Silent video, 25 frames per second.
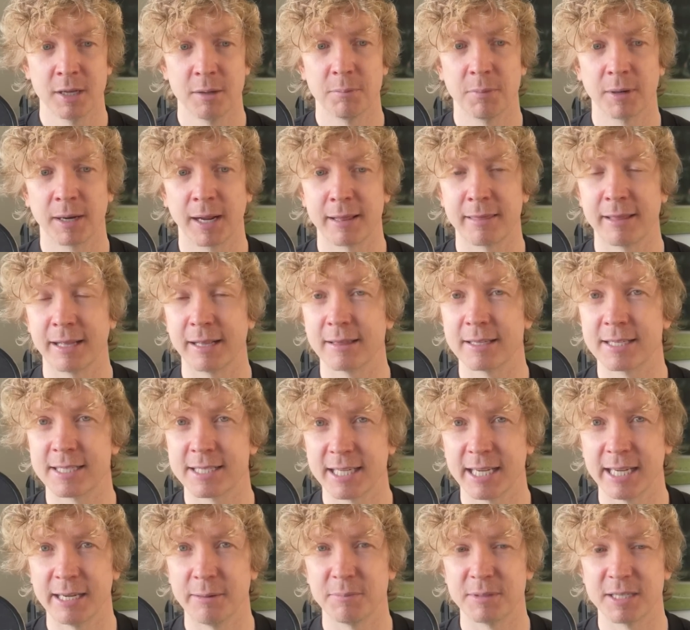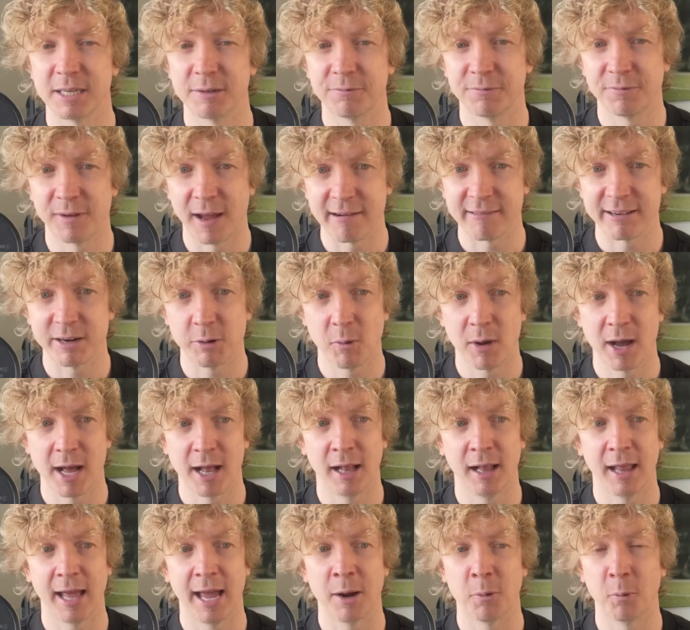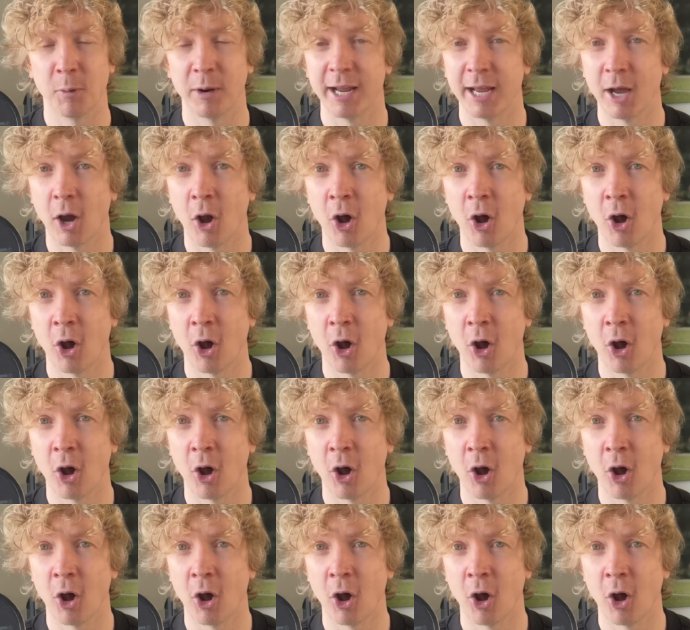but I think the team did very well and we're